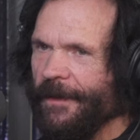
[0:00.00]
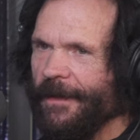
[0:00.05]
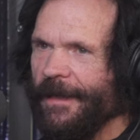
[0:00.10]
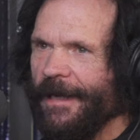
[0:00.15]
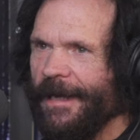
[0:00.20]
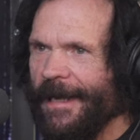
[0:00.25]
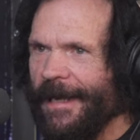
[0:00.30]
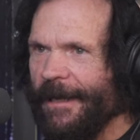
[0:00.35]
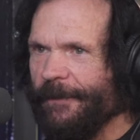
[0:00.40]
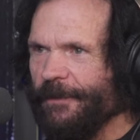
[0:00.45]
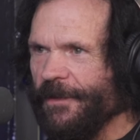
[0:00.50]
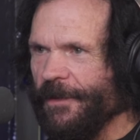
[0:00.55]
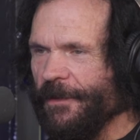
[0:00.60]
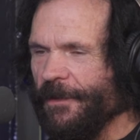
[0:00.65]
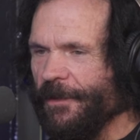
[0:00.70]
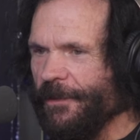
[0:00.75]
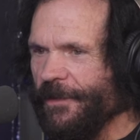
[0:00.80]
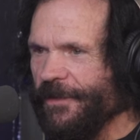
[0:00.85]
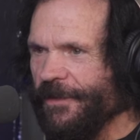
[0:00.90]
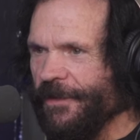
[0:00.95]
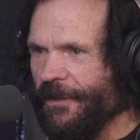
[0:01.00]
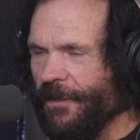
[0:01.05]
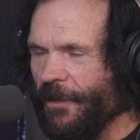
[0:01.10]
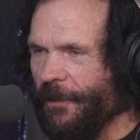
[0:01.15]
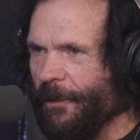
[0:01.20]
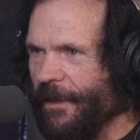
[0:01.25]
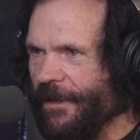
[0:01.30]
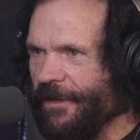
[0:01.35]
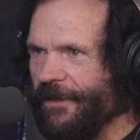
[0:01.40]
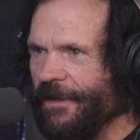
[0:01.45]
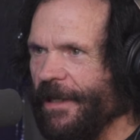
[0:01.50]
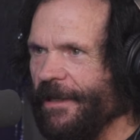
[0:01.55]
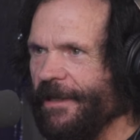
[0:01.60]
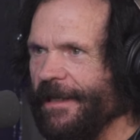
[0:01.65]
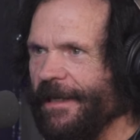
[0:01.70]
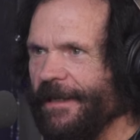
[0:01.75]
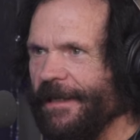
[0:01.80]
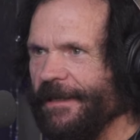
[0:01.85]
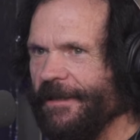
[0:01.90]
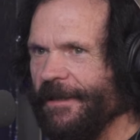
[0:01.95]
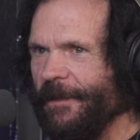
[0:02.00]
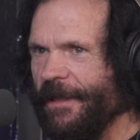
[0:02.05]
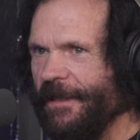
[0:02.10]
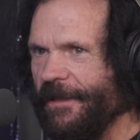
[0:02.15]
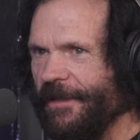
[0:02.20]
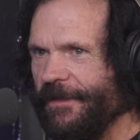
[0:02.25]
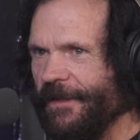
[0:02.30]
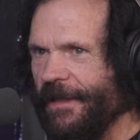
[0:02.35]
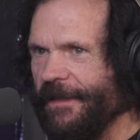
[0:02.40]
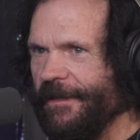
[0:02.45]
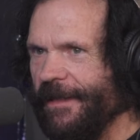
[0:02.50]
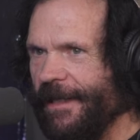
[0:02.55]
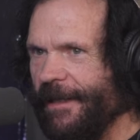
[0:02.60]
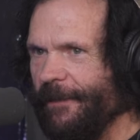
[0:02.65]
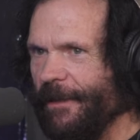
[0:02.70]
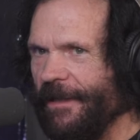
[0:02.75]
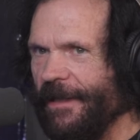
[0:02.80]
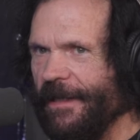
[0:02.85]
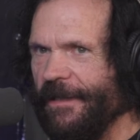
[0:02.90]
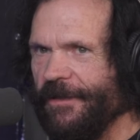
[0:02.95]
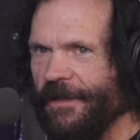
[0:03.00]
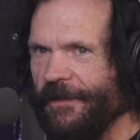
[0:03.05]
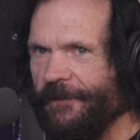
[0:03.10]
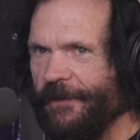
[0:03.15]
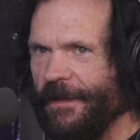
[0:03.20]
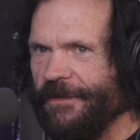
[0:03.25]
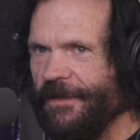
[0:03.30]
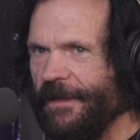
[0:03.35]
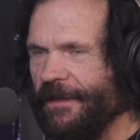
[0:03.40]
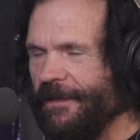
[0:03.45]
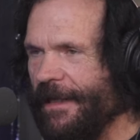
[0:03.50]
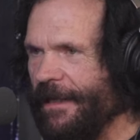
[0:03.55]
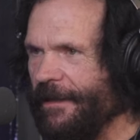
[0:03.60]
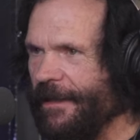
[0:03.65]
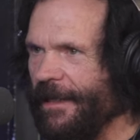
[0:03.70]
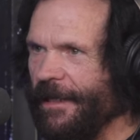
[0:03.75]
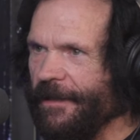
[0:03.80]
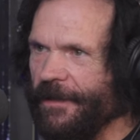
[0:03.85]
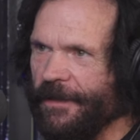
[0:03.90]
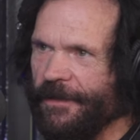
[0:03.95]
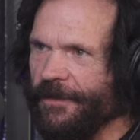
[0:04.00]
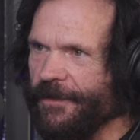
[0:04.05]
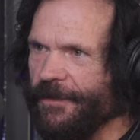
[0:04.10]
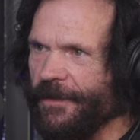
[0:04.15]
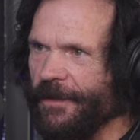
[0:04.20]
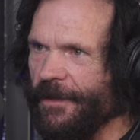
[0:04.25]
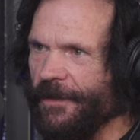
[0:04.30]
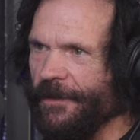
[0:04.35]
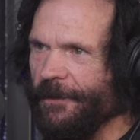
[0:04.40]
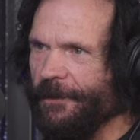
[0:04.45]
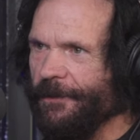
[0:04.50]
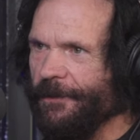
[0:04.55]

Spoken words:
Absolute superstar. And I got to meet his son, Damon Lanza, at Festa Italiana years ago.